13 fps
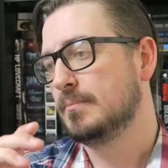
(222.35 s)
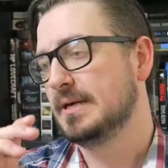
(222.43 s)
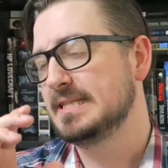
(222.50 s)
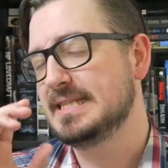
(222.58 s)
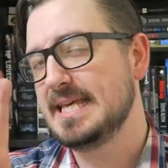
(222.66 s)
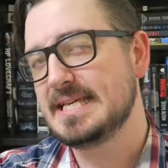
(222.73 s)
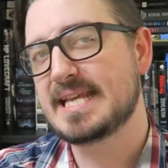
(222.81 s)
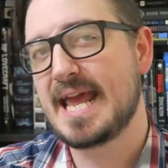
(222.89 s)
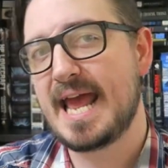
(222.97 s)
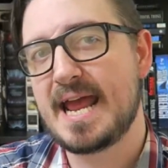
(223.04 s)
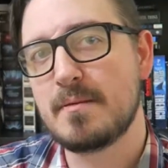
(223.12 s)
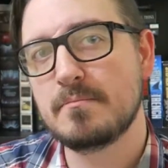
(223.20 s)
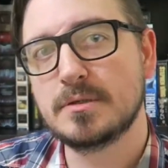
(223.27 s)
But this
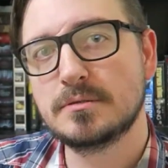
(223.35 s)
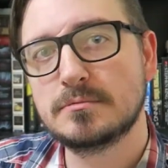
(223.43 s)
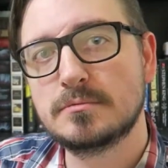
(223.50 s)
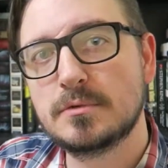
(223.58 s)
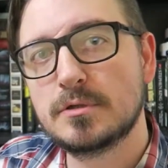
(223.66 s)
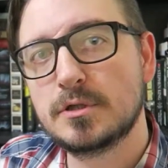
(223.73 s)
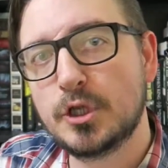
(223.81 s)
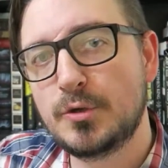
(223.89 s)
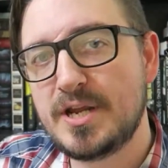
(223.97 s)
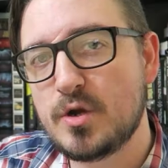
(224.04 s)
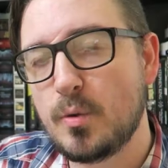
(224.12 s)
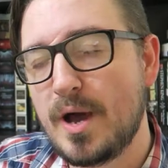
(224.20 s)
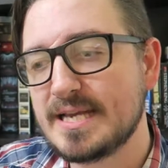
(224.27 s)
game,
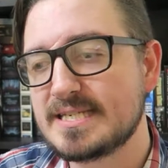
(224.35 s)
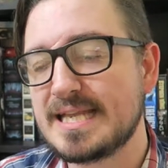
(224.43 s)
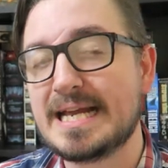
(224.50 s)
Loony Quest,